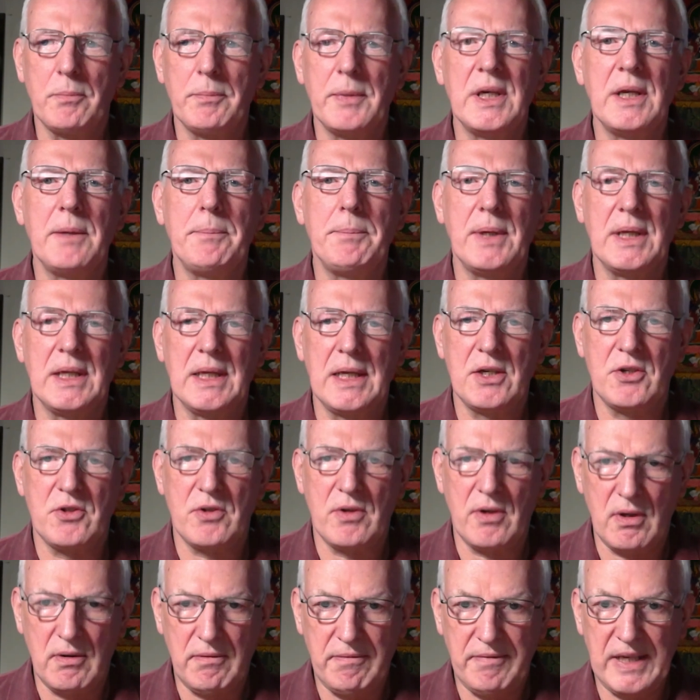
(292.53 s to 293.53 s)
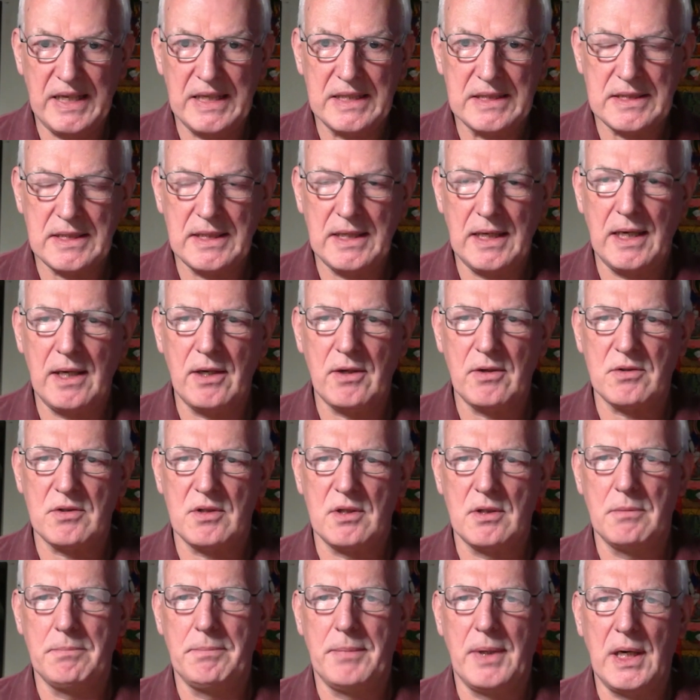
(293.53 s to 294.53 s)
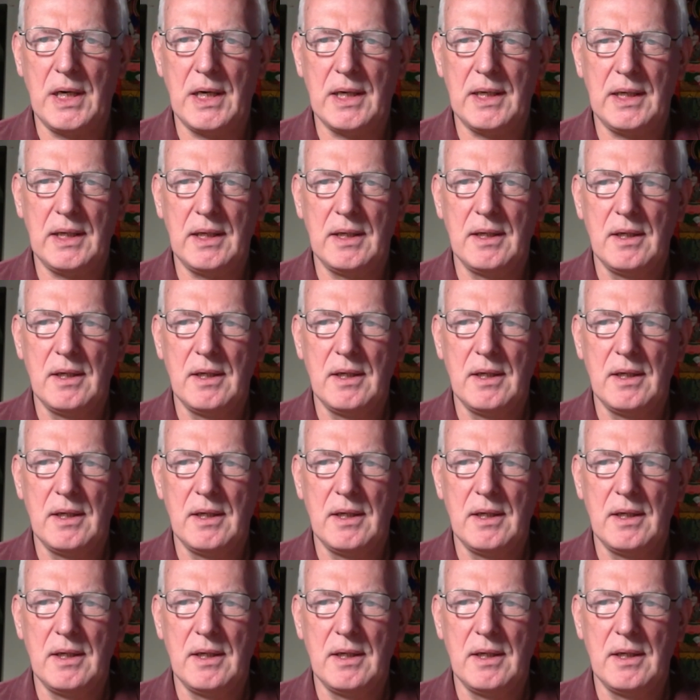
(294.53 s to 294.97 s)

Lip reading: manipulation of the veins and airs of the body.